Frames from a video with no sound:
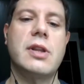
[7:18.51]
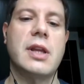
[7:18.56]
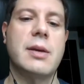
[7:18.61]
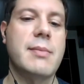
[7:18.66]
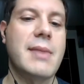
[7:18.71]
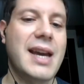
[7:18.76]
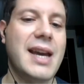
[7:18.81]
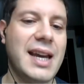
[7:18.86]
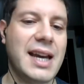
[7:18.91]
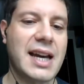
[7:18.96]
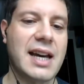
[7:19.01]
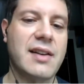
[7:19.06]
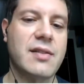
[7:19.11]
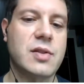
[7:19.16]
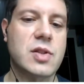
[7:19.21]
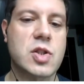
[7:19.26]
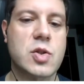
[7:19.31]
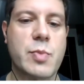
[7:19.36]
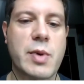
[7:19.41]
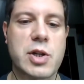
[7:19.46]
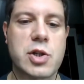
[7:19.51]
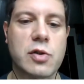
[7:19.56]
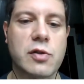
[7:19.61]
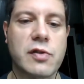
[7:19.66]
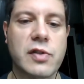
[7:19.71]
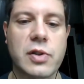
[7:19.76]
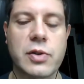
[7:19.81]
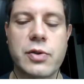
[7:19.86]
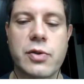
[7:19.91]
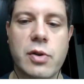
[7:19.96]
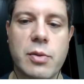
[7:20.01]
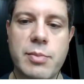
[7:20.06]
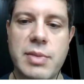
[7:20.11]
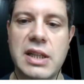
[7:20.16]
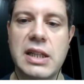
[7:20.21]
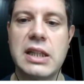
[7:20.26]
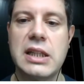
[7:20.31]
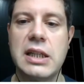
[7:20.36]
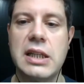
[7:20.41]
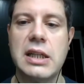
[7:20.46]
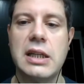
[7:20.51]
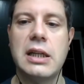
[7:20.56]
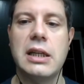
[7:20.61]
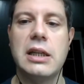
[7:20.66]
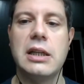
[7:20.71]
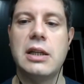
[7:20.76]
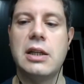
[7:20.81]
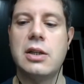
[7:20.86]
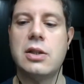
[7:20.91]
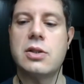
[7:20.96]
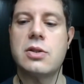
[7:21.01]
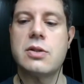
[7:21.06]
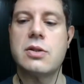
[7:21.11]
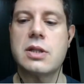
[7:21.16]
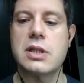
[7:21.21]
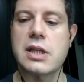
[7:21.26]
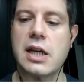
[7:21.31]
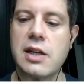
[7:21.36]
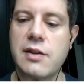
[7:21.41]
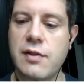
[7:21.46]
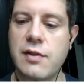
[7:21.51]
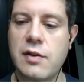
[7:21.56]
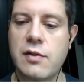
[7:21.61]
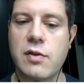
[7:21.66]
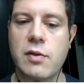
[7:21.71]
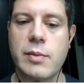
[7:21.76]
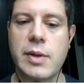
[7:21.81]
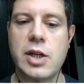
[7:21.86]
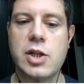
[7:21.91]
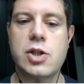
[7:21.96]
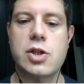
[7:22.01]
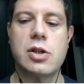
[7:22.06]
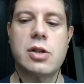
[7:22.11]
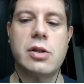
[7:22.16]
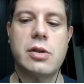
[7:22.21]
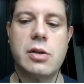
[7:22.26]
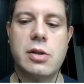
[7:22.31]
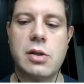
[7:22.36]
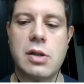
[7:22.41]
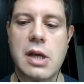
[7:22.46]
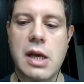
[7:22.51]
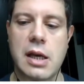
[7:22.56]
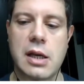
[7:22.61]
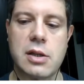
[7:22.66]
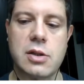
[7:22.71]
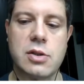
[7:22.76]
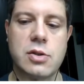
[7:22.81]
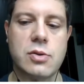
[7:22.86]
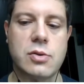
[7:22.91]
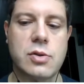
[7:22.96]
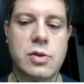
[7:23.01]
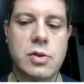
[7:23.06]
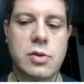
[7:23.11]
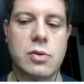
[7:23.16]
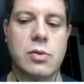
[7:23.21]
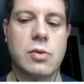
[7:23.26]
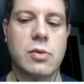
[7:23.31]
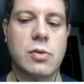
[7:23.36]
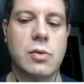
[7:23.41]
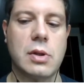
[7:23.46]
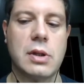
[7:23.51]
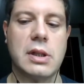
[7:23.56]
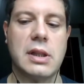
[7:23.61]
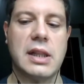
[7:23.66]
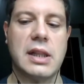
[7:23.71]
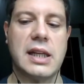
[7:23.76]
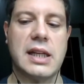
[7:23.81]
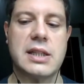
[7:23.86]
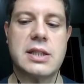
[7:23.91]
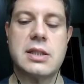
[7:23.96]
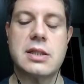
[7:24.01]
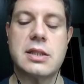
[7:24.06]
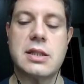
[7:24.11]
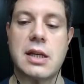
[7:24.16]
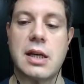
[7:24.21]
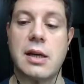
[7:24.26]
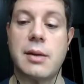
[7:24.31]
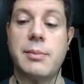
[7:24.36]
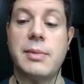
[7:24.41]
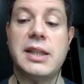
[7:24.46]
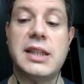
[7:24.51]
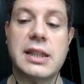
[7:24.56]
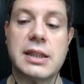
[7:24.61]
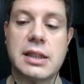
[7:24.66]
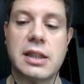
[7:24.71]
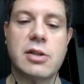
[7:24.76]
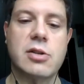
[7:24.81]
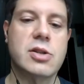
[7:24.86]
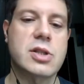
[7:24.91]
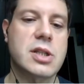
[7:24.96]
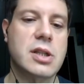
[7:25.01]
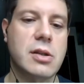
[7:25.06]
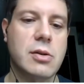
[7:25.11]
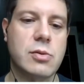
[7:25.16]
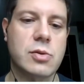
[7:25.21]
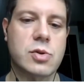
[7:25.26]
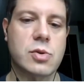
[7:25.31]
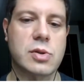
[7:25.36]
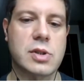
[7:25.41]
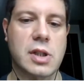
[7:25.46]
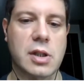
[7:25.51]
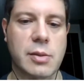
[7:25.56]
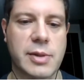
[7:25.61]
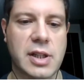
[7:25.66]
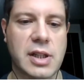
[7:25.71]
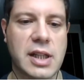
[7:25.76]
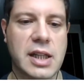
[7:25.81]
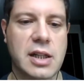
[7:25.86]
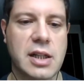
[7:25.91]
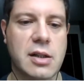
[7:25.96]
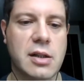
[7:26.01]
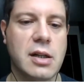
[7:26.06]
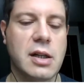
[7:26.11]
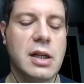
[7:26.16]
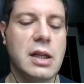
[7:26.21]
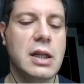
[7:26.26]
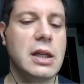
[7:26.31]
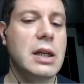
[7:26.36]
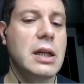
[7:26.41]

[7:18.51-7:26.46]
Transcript: They may have a special vulnerability to this kind of information uh, due to less uh, media literacy, which we'll talk about later.